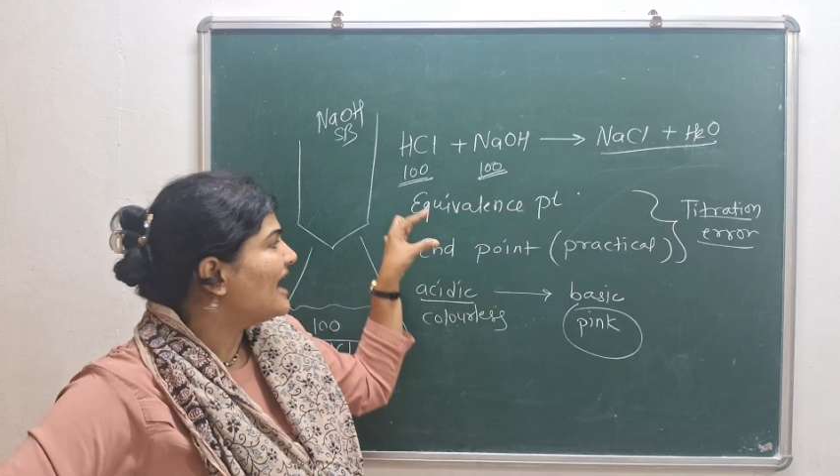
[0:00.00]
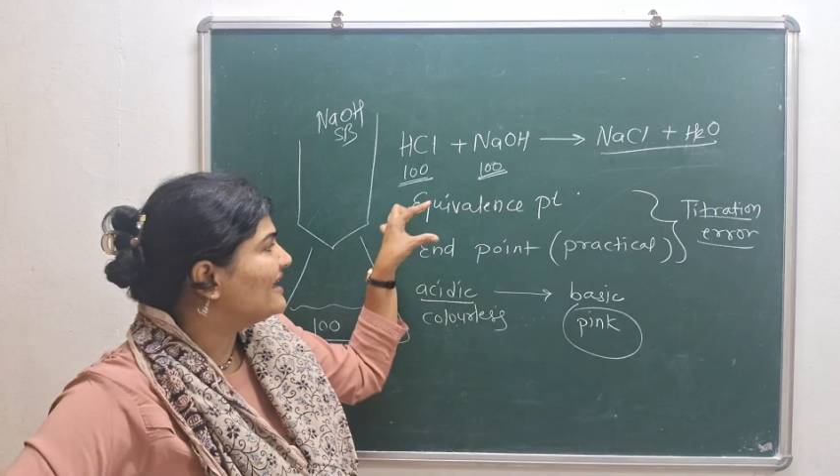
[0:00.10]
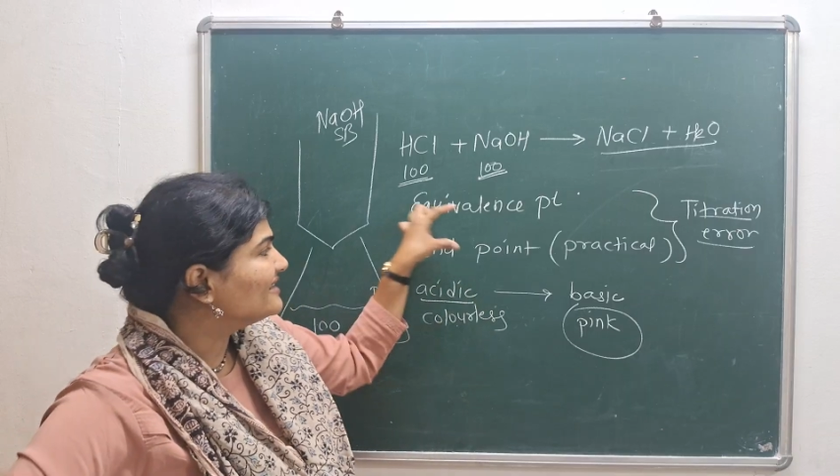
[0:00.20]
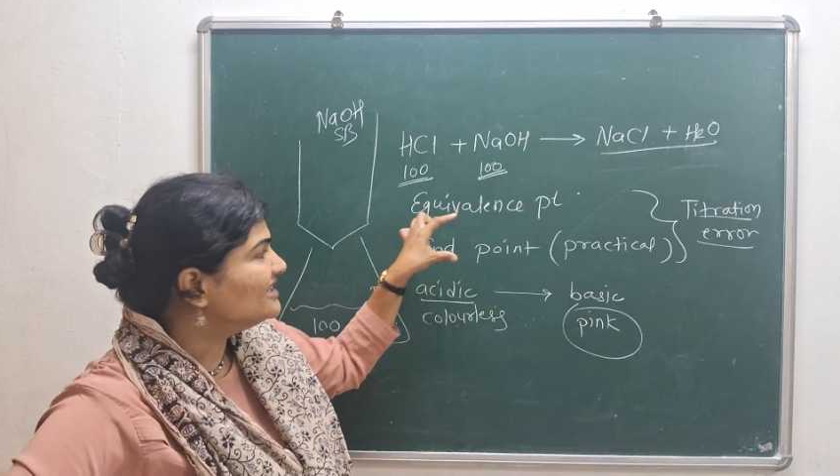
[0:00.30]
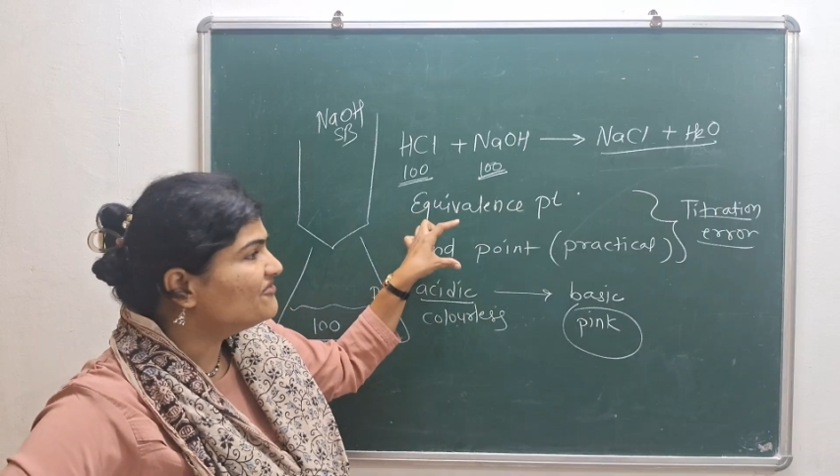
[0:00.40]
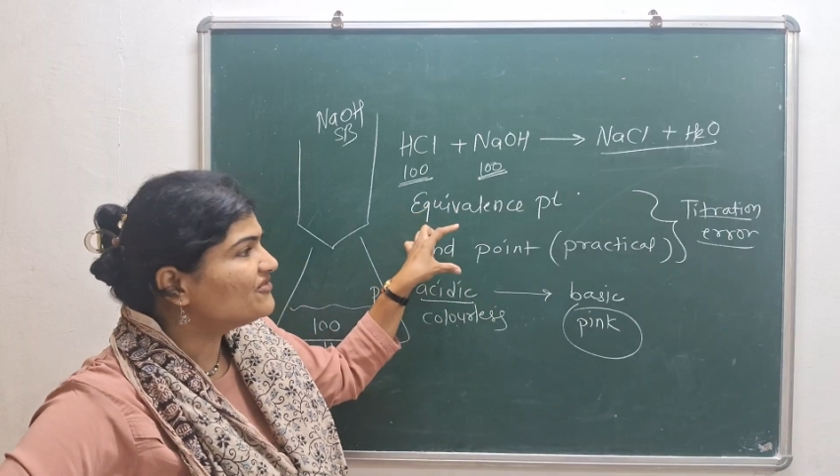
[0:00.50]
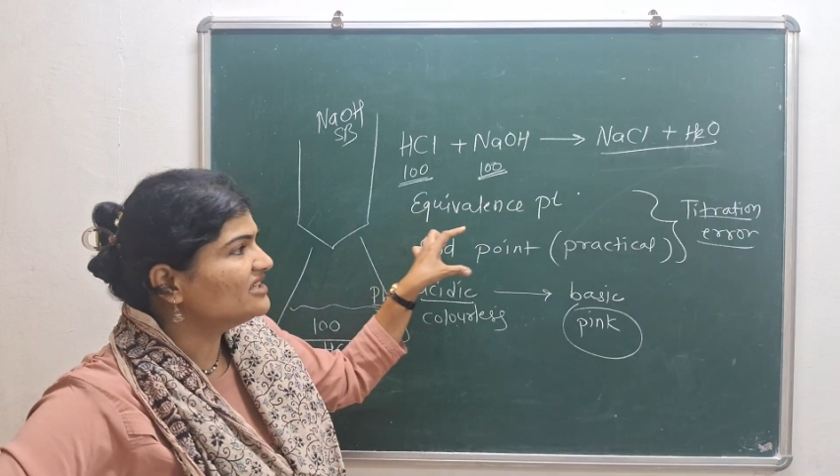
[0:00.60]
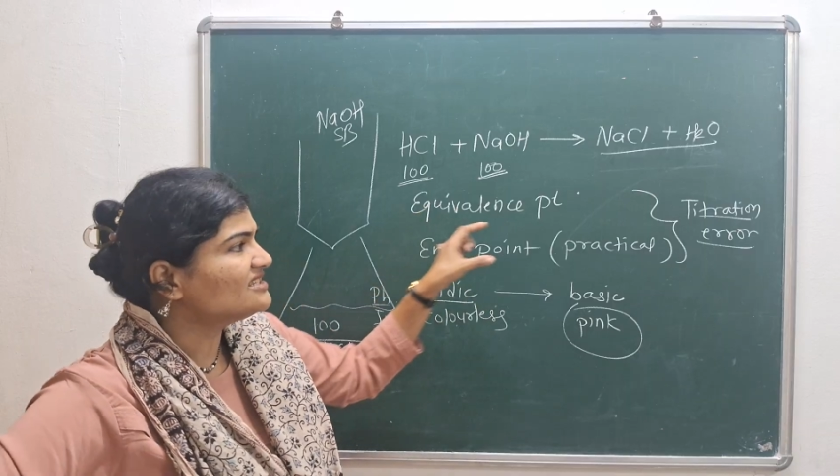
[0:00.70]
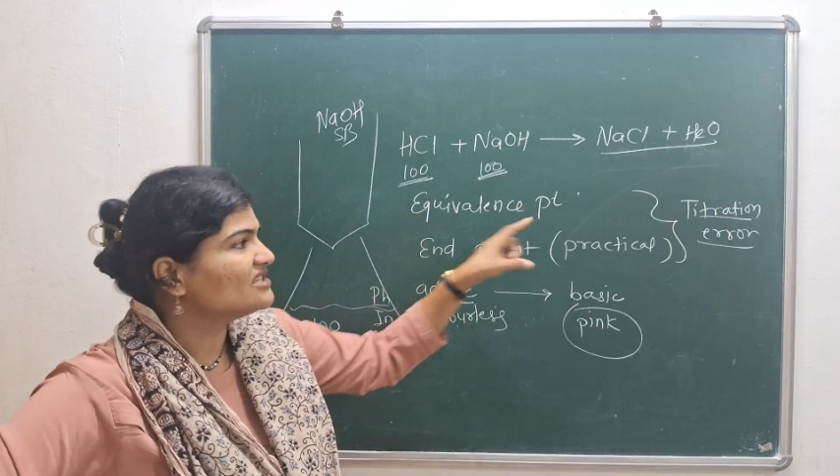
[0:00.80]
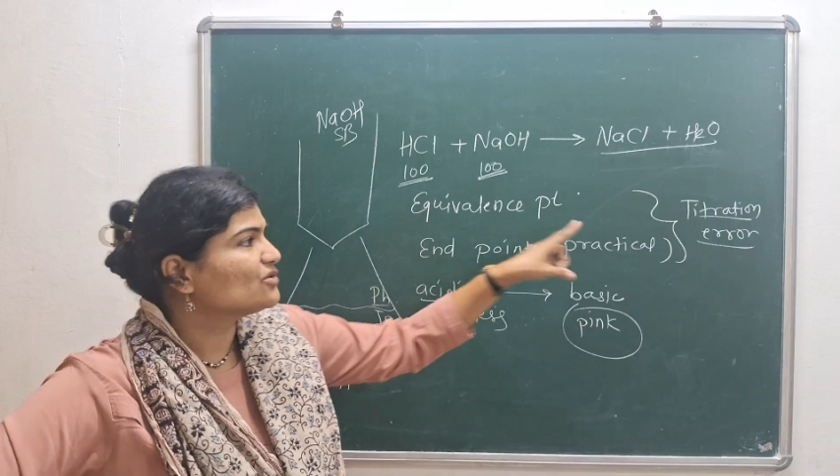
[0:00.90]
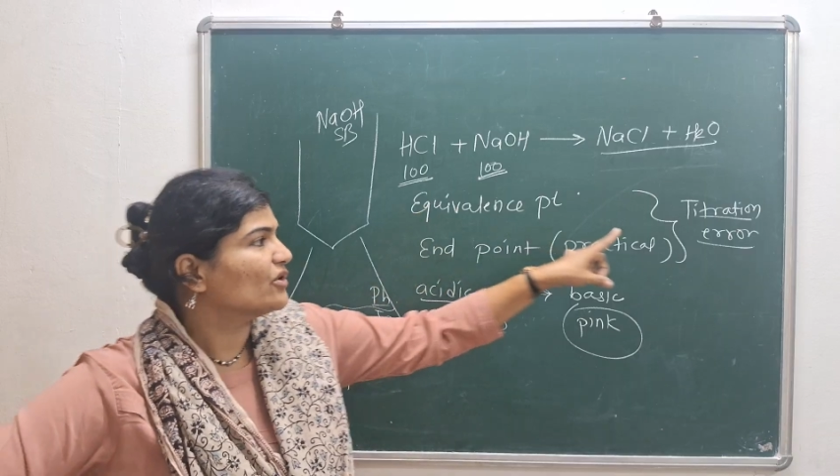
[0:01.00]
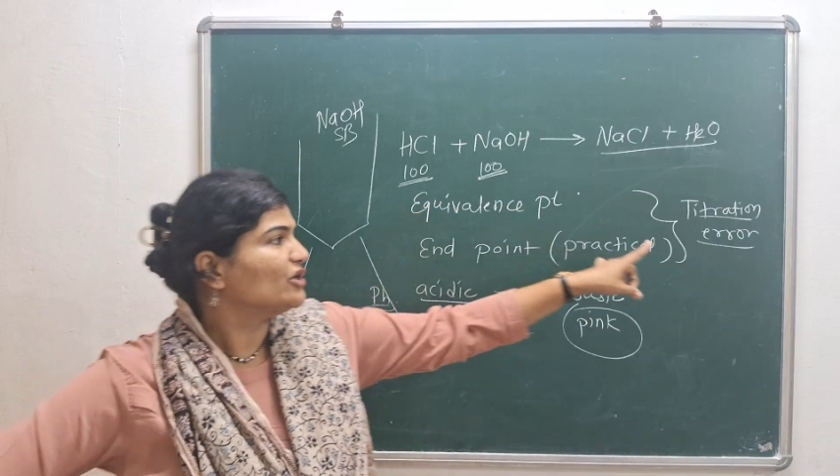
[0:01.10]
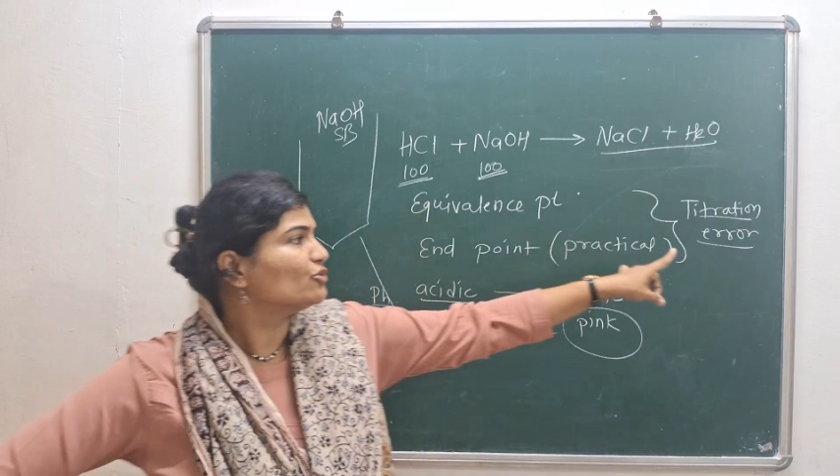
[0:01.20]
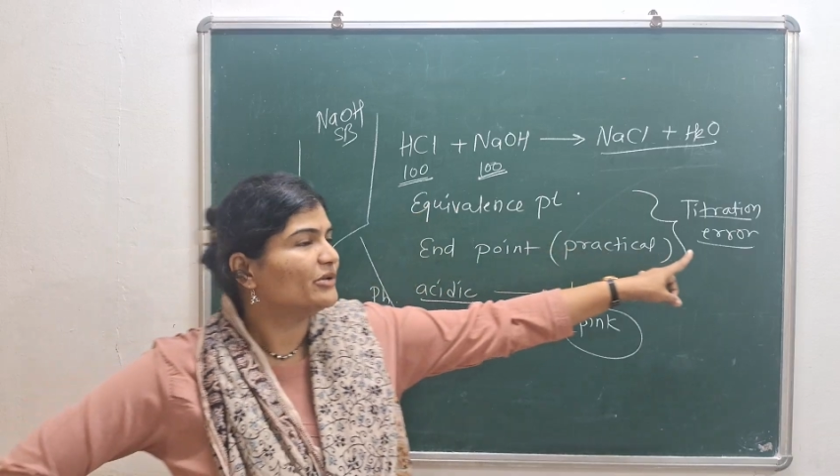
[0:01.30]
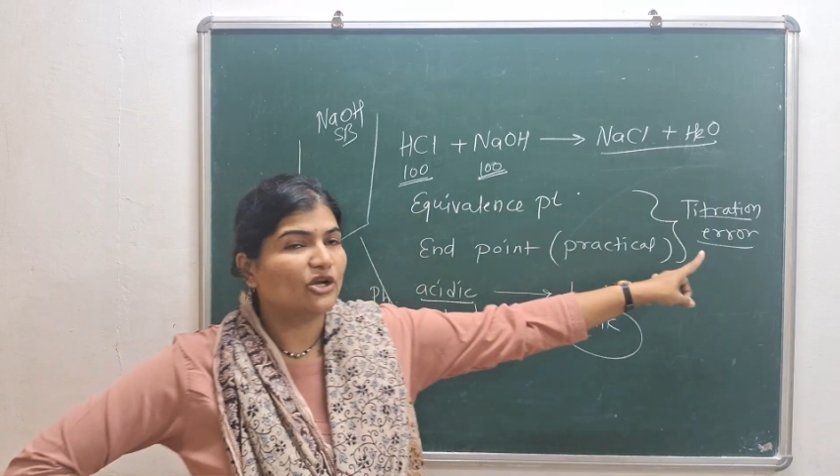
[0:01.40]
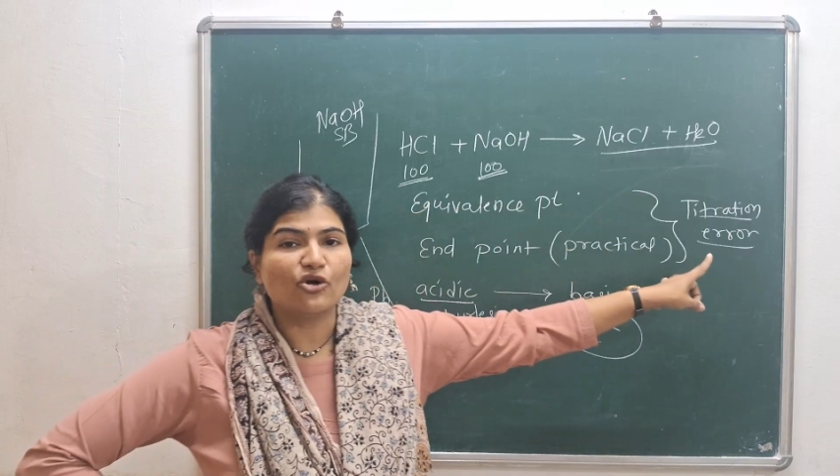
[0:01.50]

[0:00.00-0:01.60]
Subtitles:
and the difference is going to be